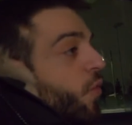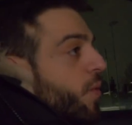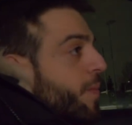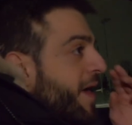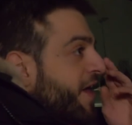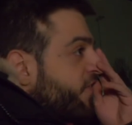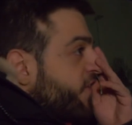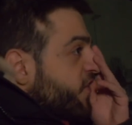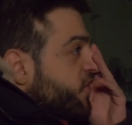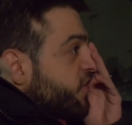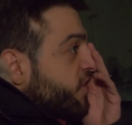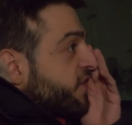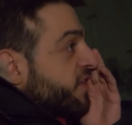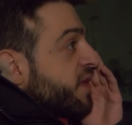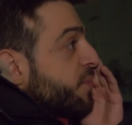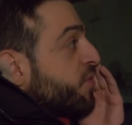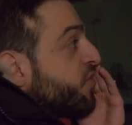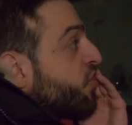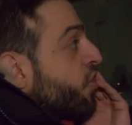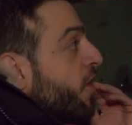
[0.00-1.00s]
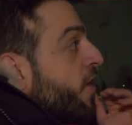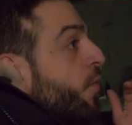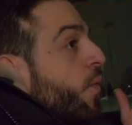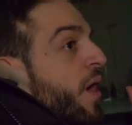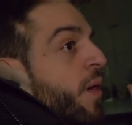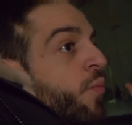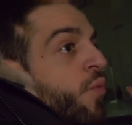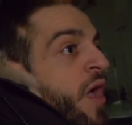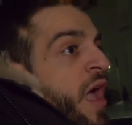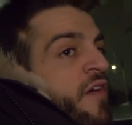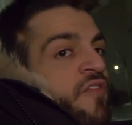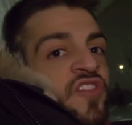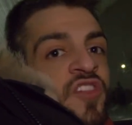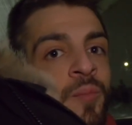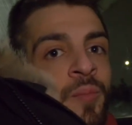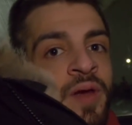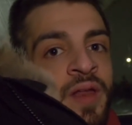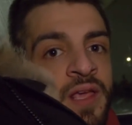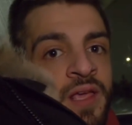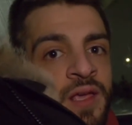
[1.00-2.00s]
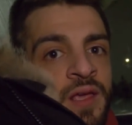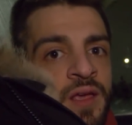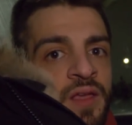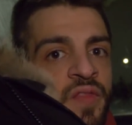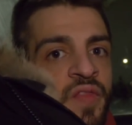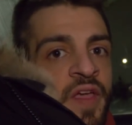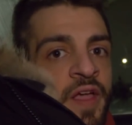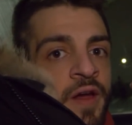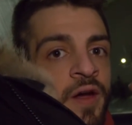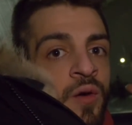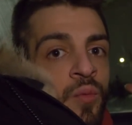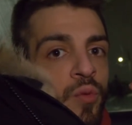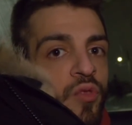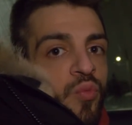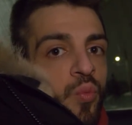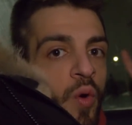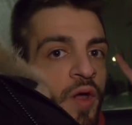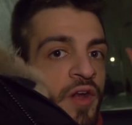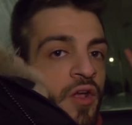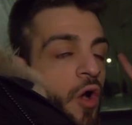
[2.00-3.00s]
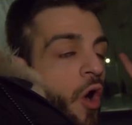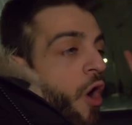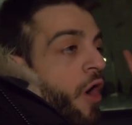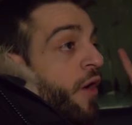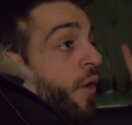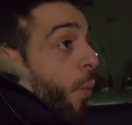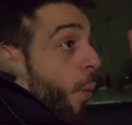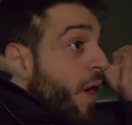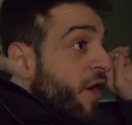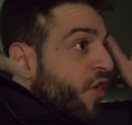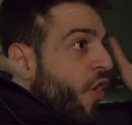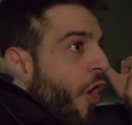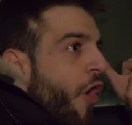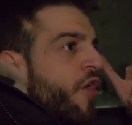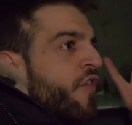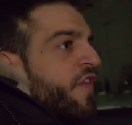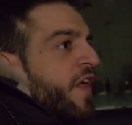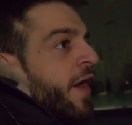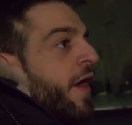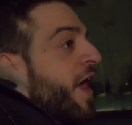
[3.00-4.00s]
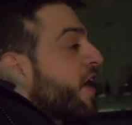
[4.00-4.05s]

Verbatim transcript: we manifested the deep and dark web. We have somebody there with one car. One car there